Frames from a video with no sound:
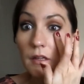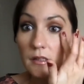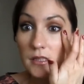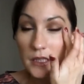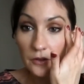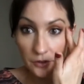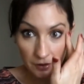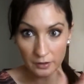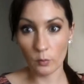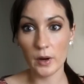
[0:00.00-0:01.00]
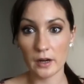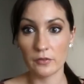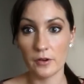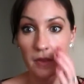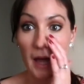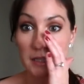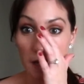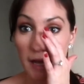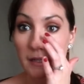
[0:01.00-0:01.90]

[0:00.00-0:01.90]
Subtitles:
concealer you're going to wear for that day.